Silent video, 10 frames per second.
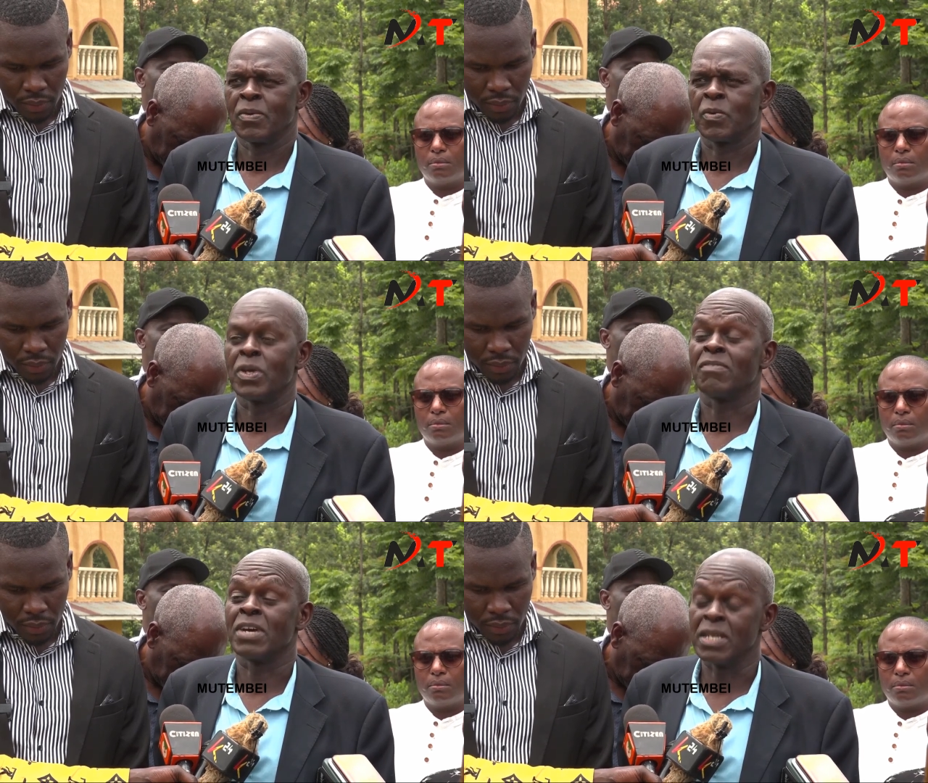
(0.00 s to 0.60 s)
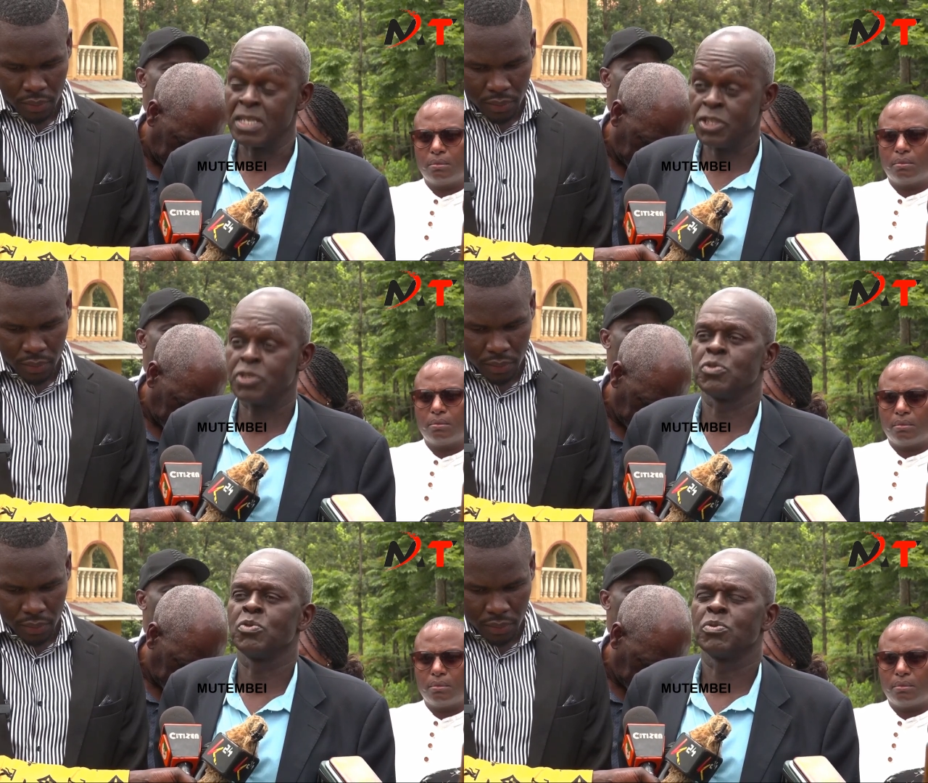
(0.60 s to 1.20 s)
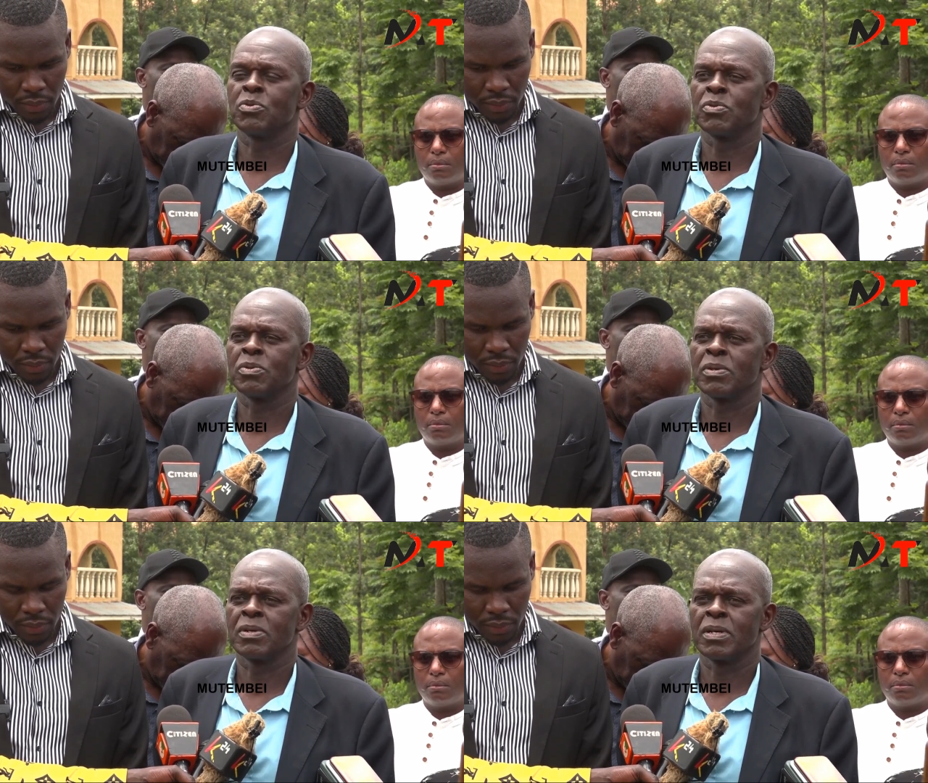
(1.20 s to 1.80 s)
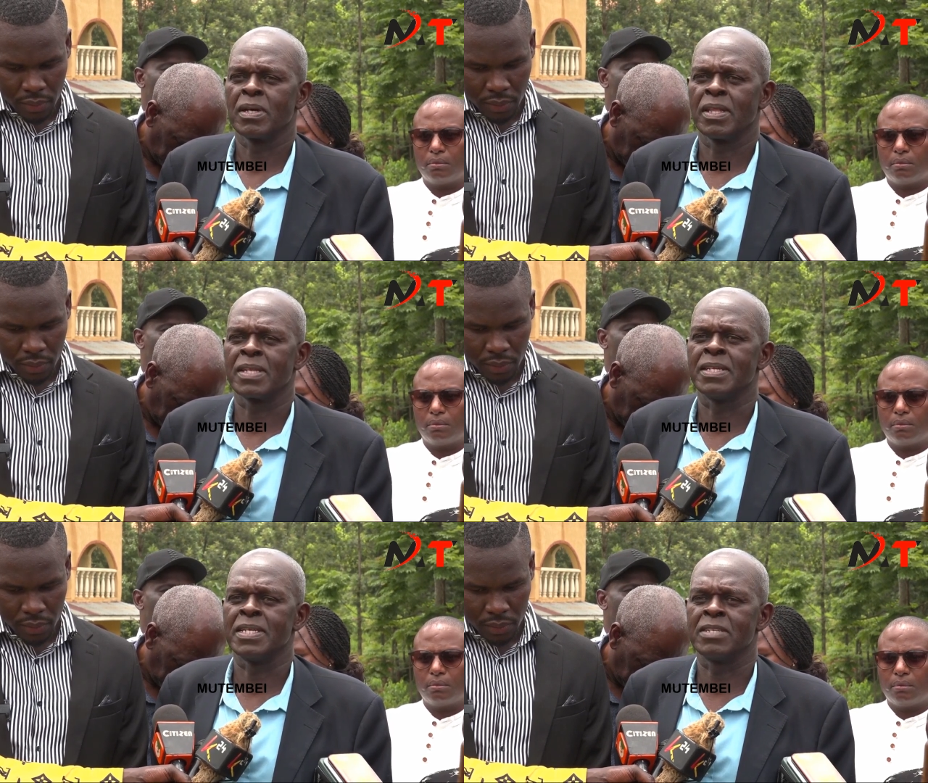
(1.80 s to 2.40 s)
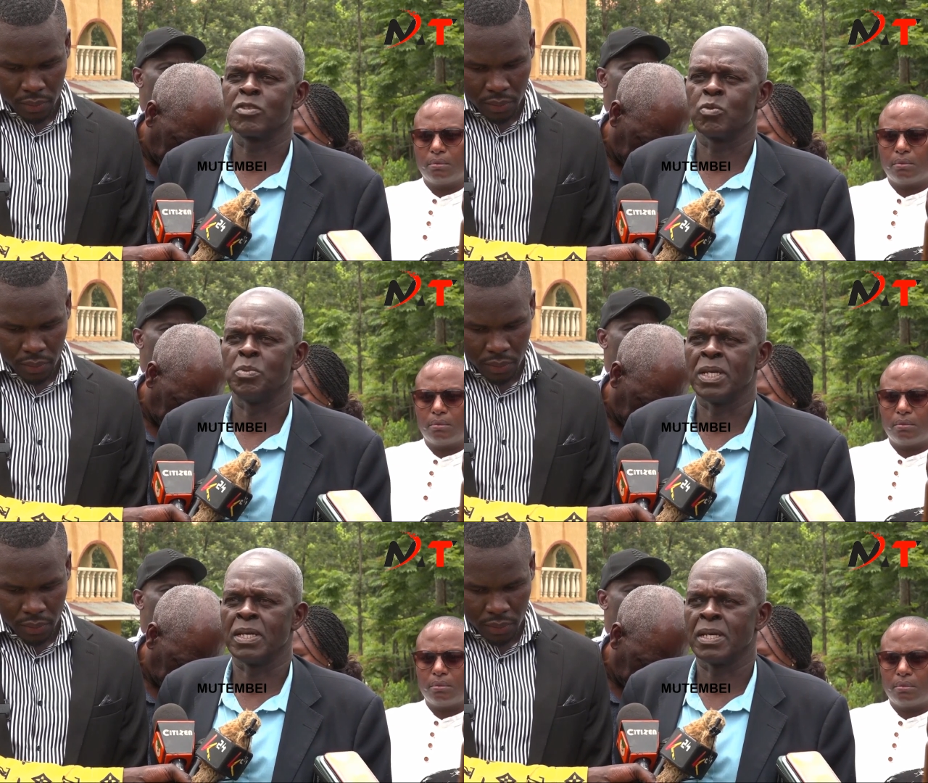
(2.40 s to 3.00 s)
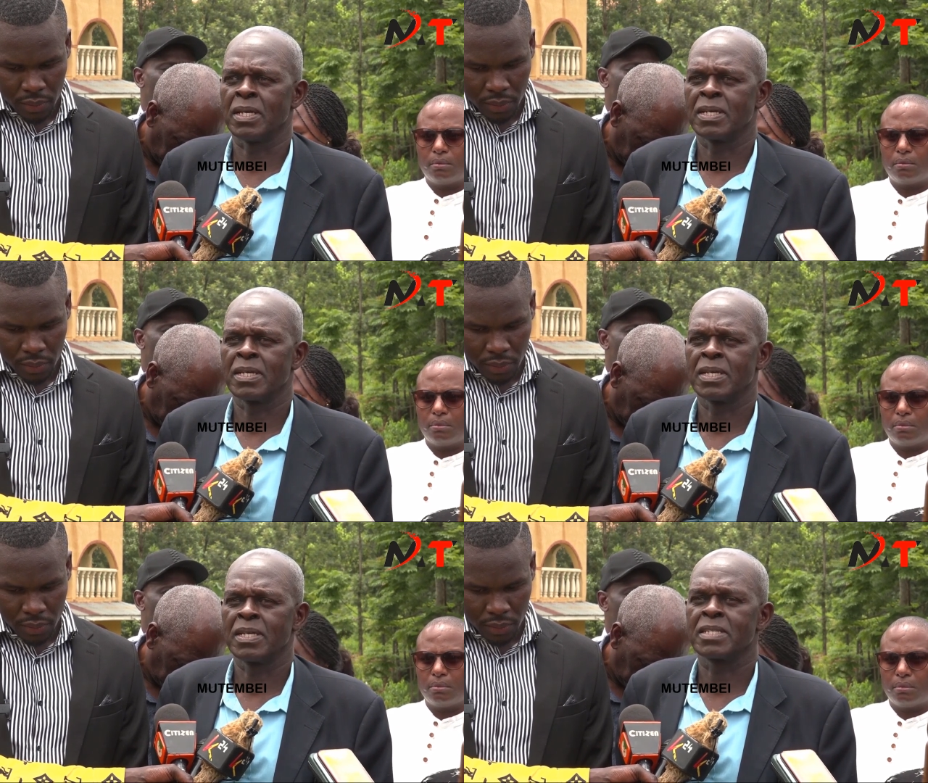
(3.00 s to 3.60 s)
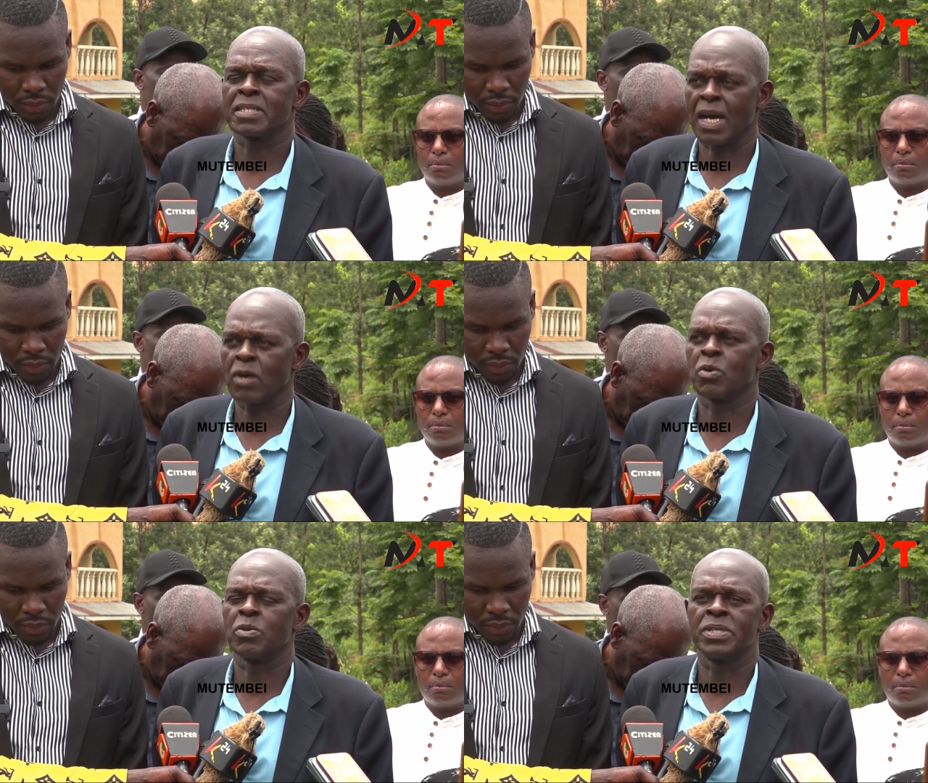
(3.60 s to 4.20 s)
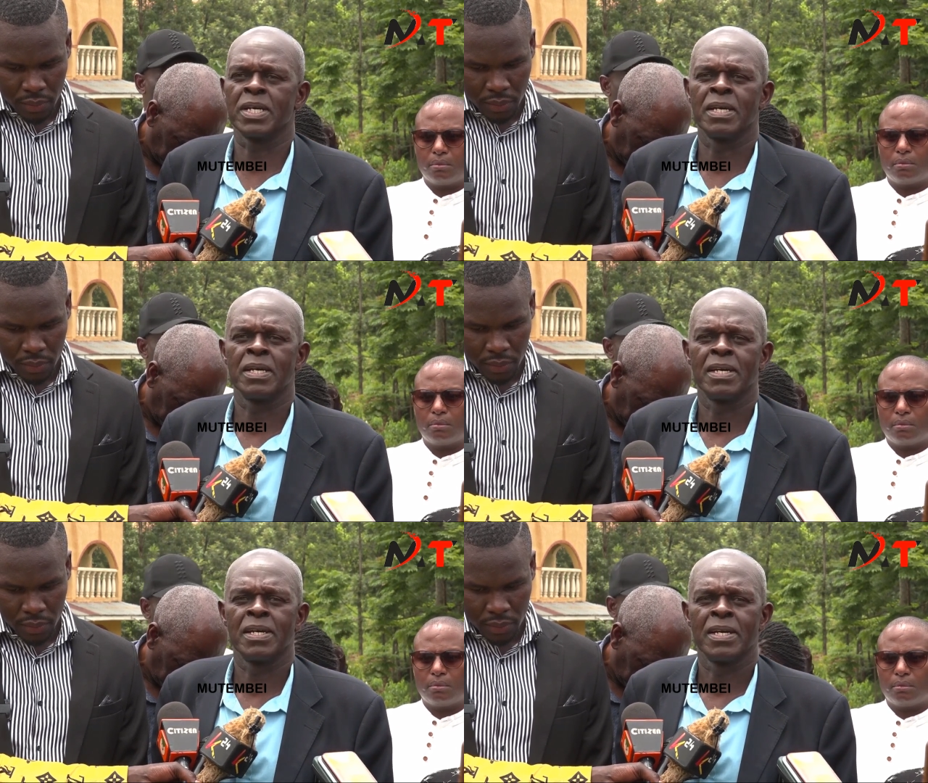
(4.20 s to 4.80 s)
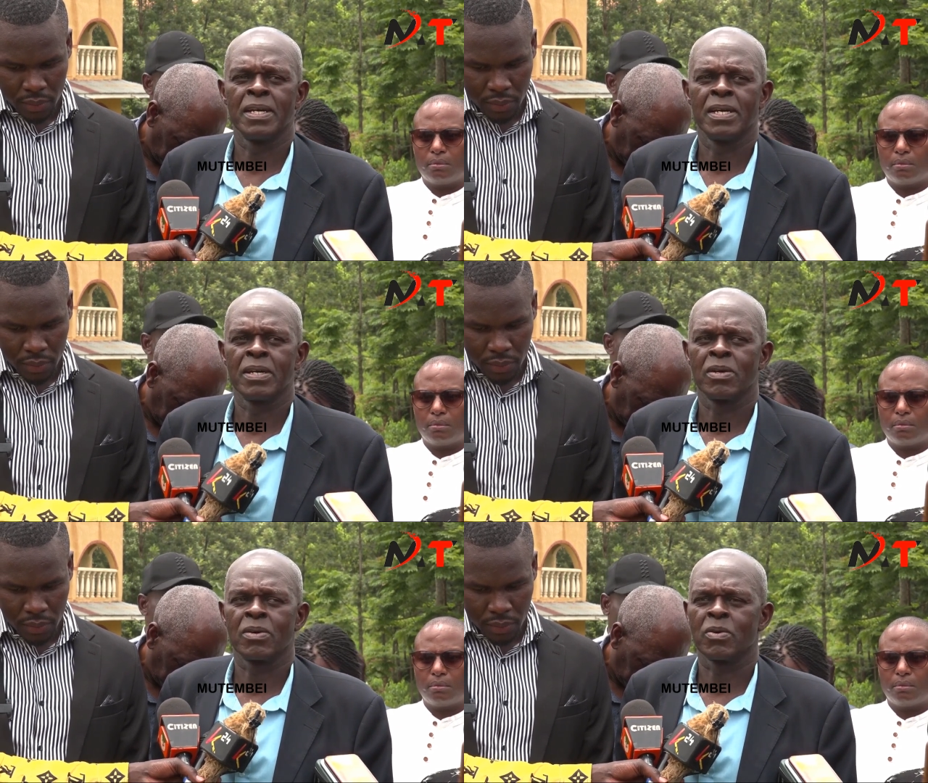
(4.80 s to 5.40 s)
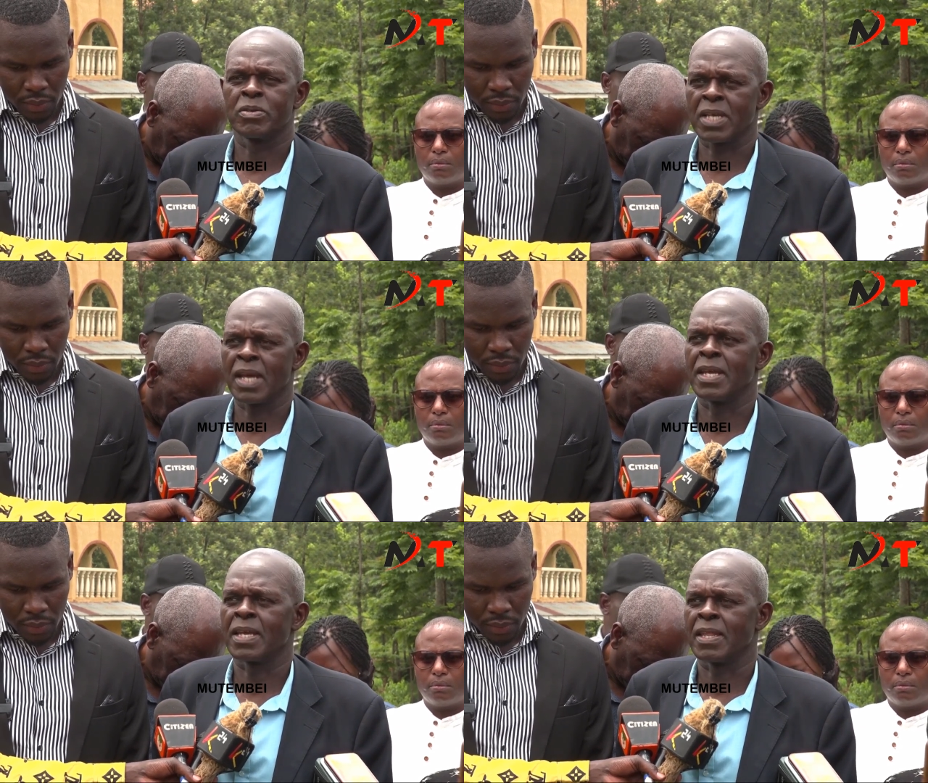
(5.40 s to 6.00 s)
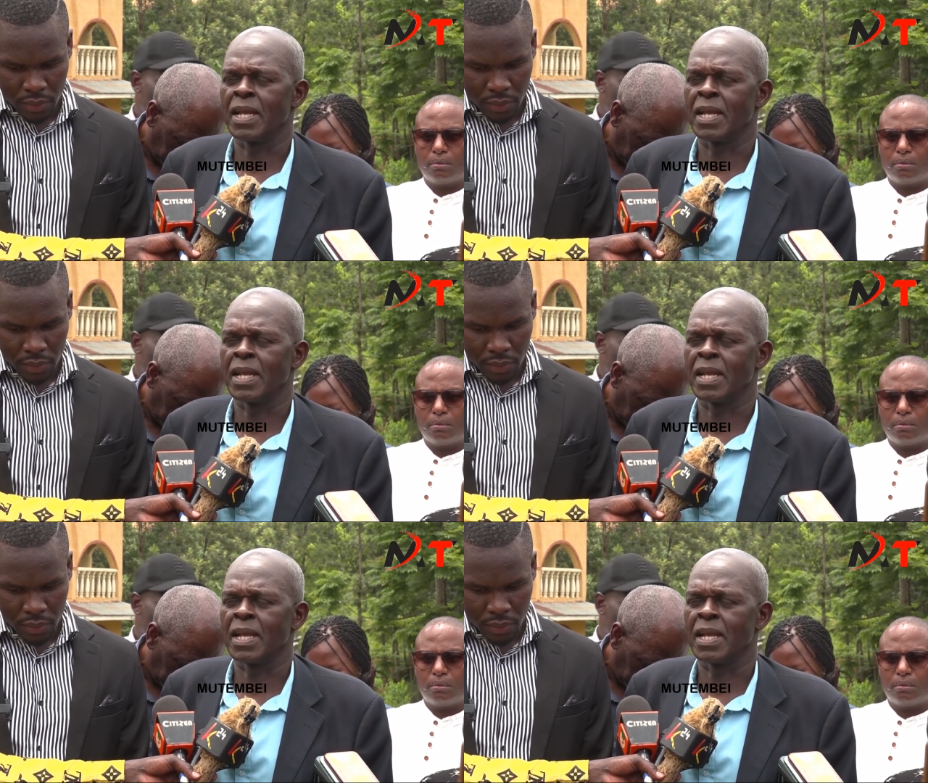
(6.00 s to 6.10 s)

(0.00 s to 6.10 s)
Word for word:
Speaker 1: we have an issue that needs to be tackled uh, concerning the